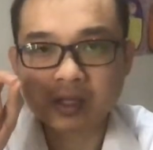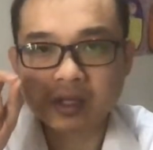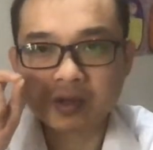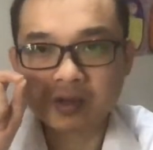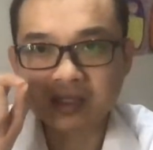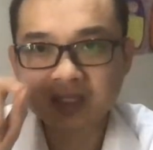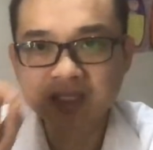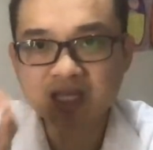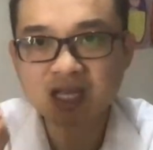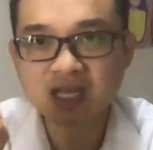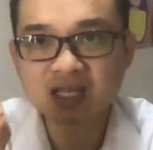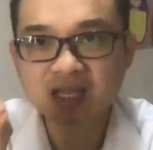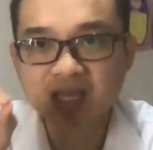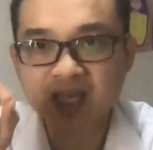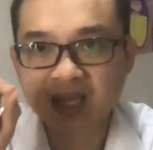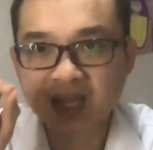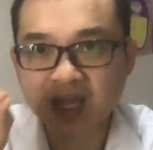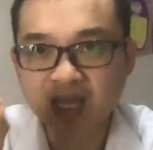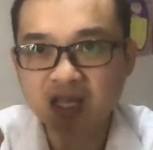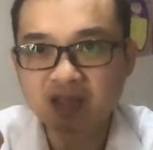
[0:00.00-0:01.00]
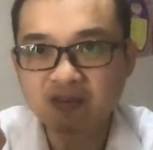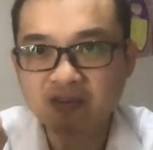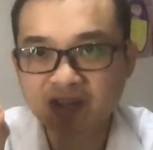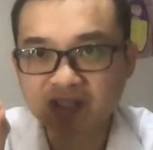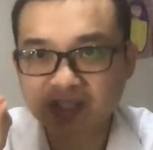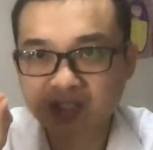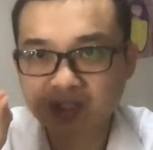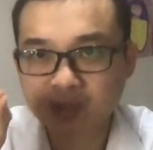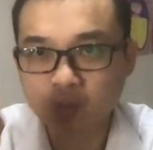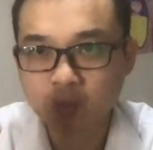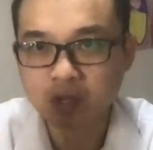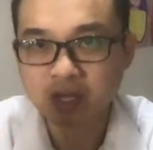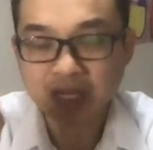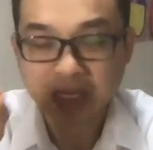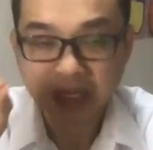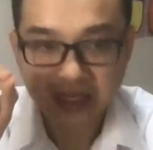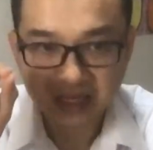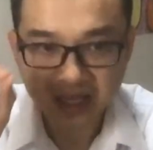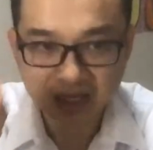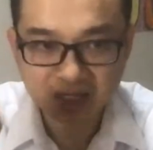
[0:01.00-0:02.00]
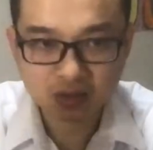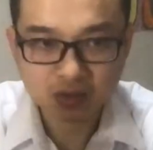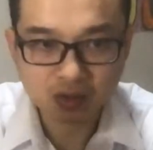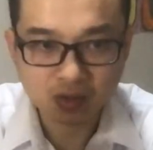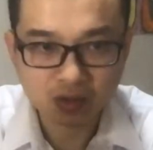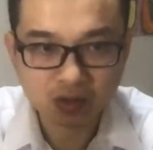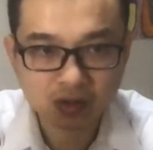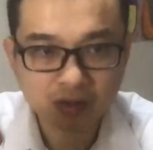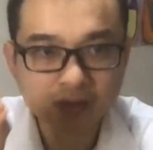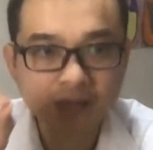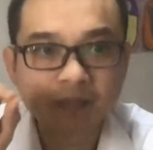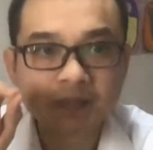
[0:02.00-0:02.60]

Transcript: you're saying that kidney function is weak. That's good.